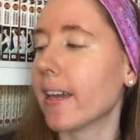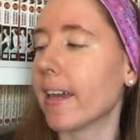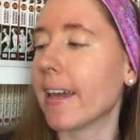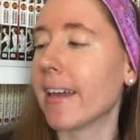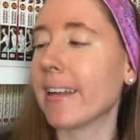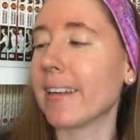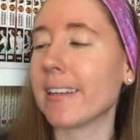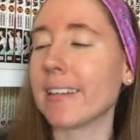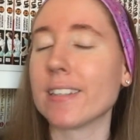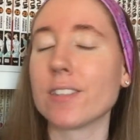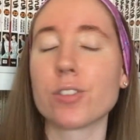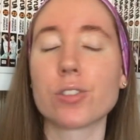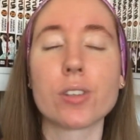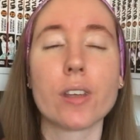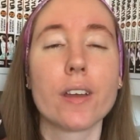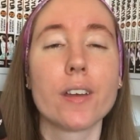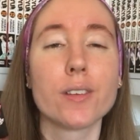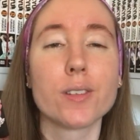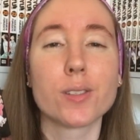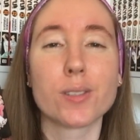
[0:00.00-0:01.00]
It is
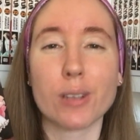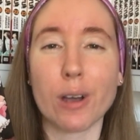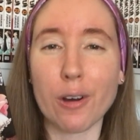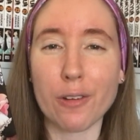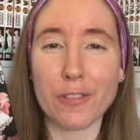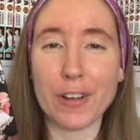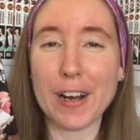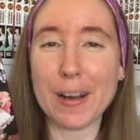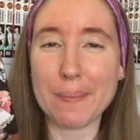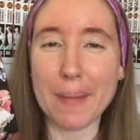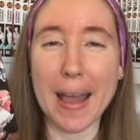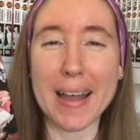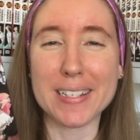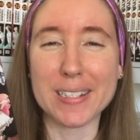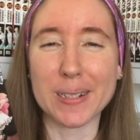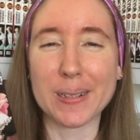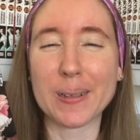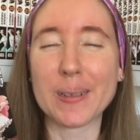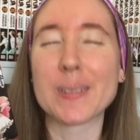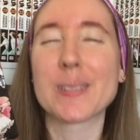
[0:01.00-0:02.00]
so very
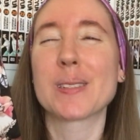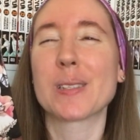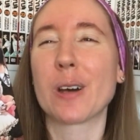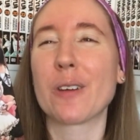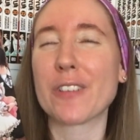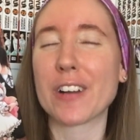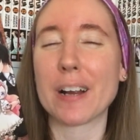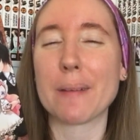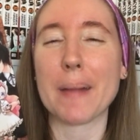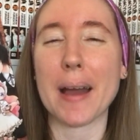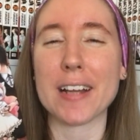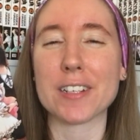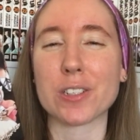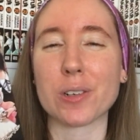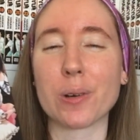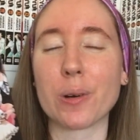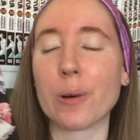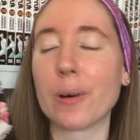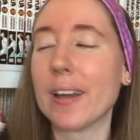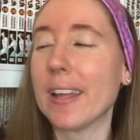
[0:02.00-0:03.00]
magical, so very
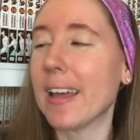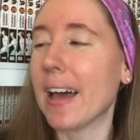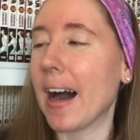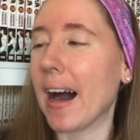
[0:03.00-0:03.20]
magical.